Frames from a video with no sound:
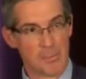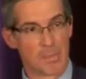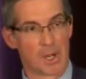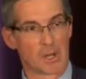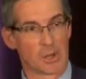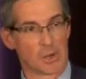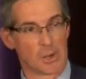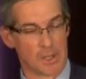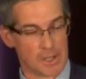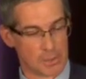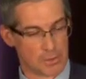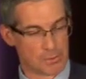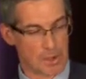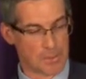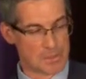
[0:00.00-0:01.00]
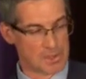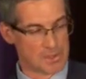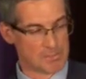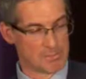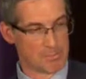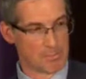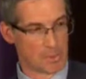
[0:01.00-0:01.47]
but clearly a
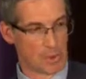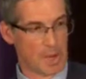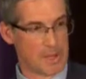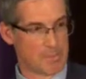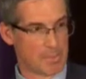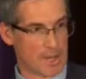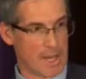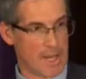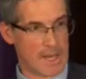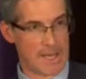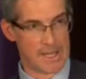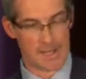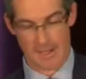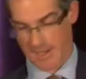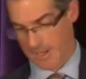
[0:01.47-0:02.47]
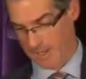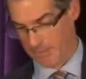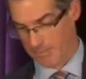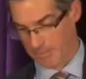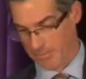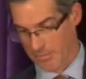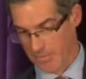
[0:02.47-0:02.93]
disruption brought by
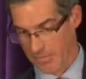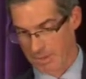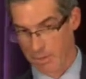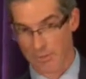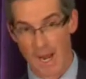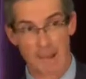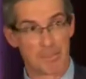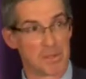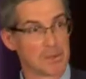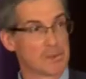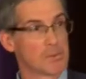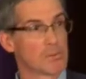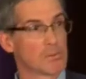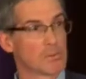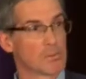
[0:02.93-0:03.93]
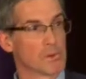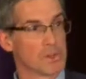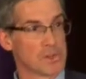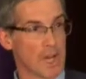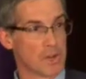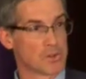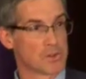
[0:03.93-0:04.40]
um, the rapid
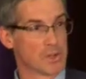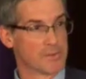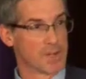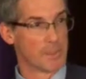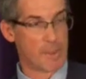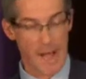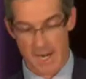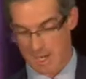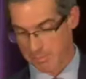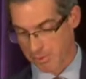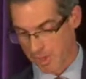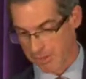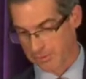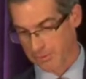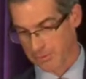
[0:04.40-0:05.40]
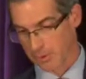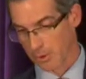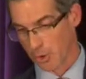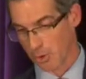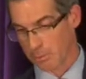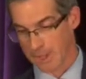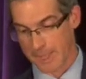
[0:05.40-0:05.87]
reduction of commodity prices
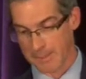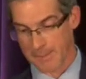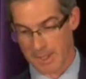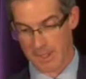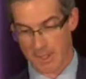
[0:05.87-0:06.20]
globally.